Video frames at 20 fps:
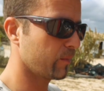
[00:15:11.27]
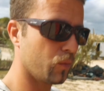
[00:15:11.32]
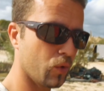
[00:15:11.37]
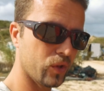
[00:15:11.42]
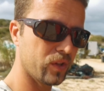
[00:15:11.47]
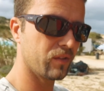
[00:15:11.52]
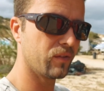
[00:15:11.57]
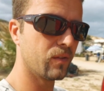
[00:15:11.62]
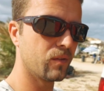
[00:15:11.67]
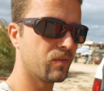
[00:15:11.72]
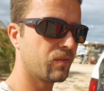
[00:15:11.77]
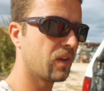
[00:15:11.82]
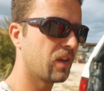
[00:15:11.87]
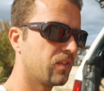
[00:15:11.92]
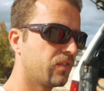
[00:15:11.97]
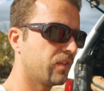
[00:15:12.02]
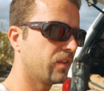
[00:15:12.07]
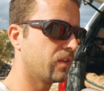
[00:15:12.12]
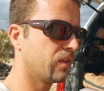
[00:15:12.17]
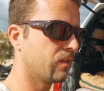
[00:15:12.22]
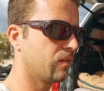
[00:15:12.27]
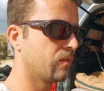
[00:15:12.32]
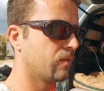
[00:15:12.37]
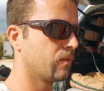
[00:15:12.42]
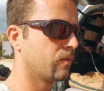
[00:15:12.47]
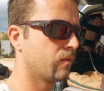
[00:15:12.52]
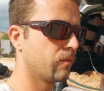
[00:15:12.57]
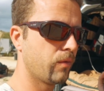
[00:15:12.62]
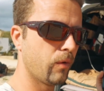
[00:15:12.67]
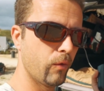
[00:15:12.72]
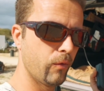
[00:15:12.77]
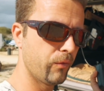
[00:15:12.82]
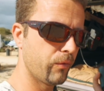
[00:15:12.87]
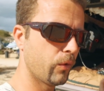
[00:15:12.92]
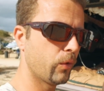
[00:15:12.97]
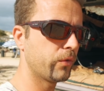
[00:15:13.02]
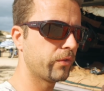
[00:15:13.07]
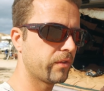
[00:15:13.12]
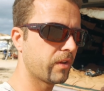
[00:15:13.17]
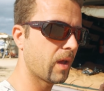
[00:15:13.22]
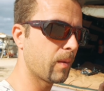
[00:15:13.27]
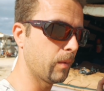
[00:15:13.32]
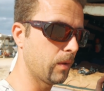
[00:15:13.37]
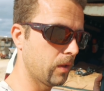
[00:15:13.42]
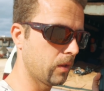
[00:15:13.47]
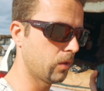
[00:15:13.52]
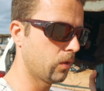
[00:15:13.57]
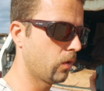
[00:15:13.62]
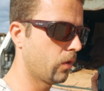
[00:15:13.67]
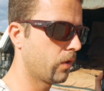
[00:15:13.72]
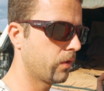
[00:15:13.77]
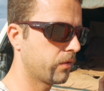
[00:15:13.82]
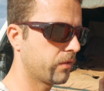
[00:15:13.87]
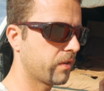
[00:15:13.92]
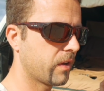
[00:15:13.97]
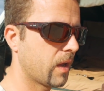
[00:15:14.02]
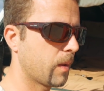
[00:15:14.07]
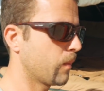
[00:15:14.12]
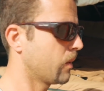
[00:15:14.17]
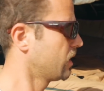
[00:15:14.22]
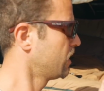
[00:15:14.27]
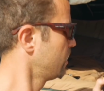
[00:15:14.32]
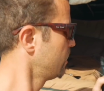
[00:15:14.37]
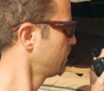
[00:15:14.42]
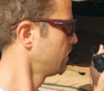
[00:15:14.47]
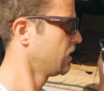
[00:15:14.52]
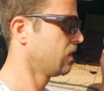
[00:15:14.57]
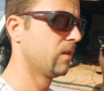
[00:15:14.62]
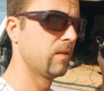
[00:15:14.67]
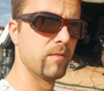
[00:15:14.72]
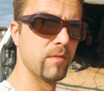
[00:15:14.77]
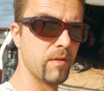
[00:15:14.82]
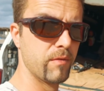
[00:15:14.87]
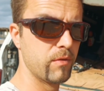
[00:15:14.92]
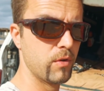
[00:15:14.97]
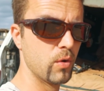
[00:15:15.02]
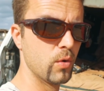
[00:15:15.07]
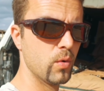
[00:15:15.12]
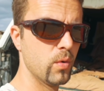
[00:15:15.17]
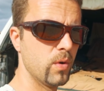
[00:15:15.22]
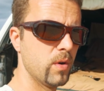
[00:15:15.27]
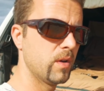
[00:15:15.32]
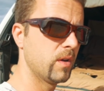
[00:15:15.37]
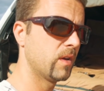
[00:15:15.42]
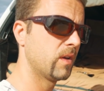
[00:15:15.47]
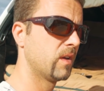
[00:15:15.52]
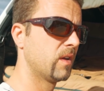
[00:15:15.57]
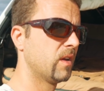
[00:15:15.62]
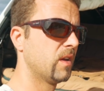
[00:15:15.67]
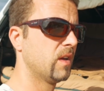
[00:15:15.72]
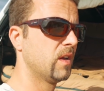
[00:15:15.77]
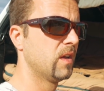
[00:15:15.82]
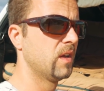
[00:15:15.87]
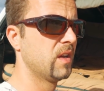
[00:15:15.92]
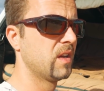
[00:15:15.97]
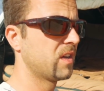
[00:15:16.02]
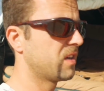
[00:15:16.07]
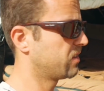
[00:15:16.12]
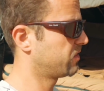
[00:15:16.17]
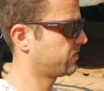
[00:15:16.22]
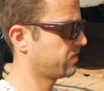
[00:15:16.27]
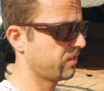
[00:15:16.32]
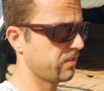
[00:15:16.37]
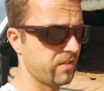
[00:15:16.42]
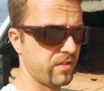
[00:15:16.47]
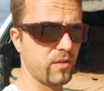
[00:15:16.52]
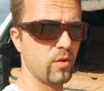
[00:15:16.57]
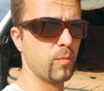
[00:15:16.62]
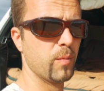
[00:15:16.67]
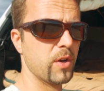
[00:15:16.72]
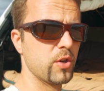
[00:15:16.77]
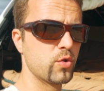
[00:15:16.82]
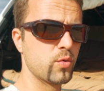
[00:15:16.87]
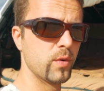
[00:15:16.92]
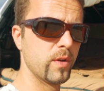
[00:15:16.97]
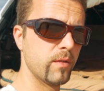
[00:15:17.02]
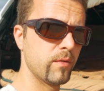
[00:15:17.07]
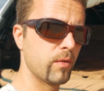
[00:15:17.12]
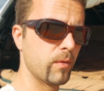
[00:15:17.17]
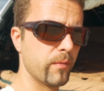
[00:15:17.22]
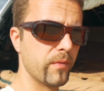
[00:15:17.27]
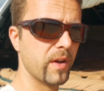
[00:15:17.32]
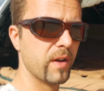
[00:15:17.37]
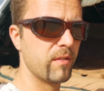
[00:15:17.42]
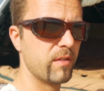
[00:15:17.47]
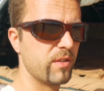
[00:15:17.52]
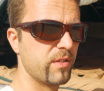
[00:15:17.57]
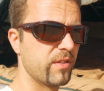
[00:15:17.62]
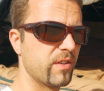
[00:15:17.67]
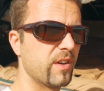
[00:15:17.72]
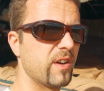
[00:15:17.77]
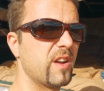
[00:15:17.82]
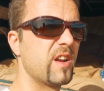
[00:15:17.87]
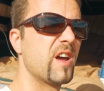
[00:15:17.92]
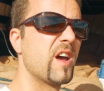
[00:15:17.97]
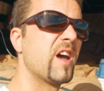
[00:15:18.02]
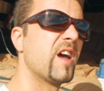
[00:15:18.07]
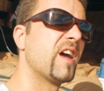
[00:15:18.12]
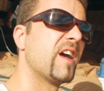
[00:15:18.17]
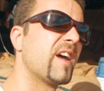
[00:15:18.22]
I'm not even facing for the first time in a long time the view, because it's too much wind from the other side.